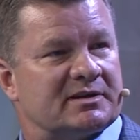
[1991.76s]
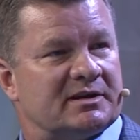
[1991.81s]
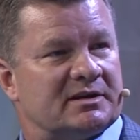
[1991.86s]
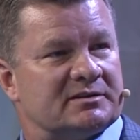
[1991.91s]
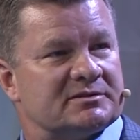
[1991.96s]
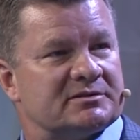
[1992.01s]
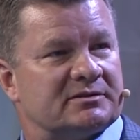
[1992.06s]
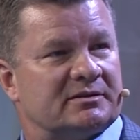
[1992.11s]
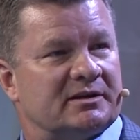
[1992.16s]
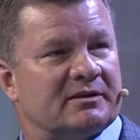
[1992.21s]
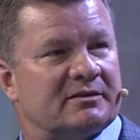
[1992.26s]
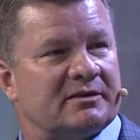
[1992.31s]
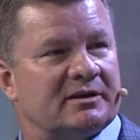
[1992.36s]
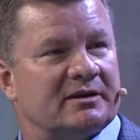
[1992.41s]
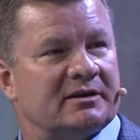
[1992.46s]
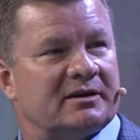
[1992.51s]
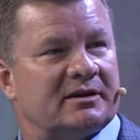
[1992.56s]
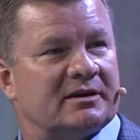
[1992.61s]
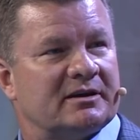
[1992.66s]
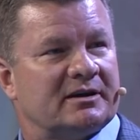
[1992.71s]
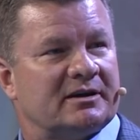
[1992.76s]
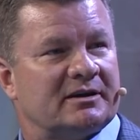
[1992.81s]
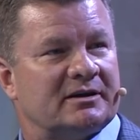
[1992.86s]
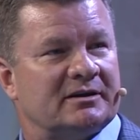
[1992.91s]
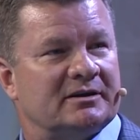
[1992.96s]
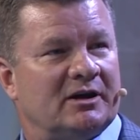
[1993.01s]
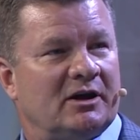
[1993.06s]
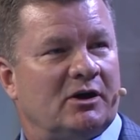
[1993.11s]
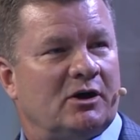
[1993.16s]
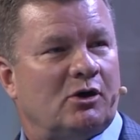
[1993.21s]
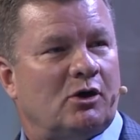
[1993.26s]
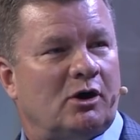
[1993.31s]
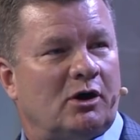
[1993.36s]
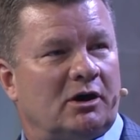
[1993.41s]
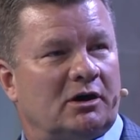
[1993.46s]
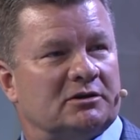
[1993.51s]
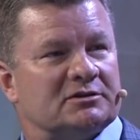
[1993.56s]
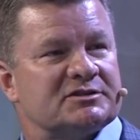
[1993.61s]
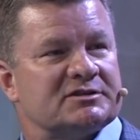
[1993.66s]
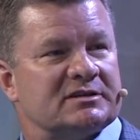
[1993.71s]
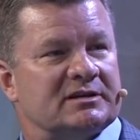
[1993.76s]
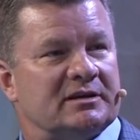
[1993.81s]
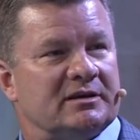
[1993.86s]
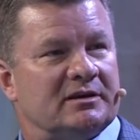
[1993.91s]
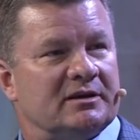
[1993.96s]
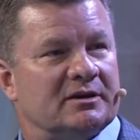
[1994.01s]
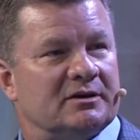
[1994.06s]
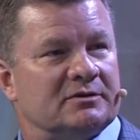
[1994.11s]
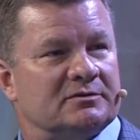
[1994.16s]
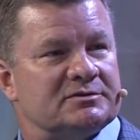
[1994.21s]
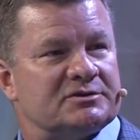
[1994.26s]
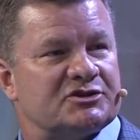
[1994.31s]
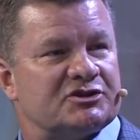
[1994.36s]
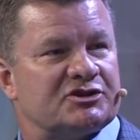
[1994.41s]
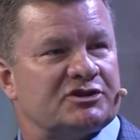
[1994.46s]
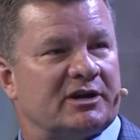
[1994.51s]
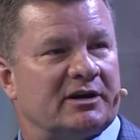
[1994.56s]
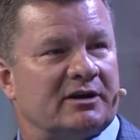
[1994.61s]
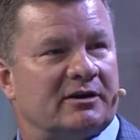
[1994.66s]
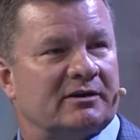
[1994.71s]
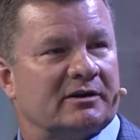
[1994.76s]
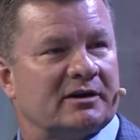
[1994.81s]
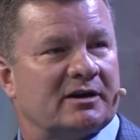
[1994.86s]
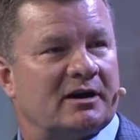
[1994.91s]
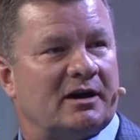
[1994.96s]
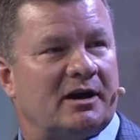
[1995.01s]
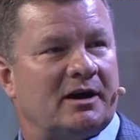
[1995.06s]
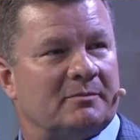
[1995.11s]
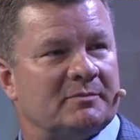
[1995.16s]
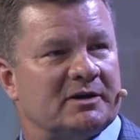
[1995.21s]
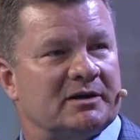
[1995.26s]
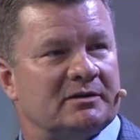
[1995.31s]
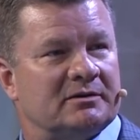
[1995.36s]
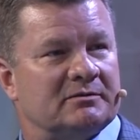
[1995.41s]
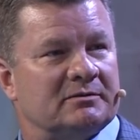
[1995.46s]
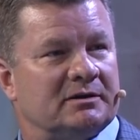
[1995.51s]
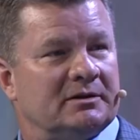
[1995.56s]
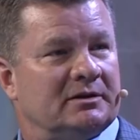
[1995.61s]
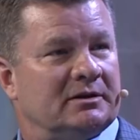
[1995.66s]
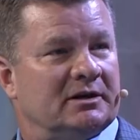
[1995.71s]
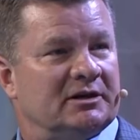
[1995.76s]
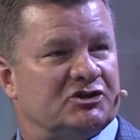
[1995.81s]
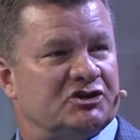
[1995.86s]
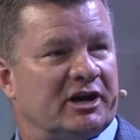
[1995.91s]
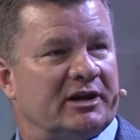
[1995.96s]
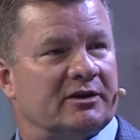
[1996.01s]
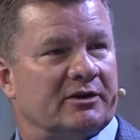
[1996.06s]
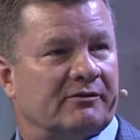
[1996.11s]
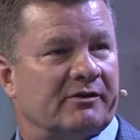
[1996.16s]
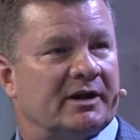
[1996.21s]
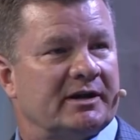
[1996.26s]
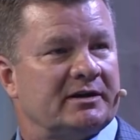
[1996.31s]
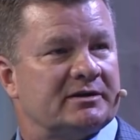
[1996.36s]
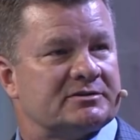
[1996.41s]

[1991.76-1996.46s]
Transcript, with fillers: Council, and I think uh, all CEOs share a common agenda, right?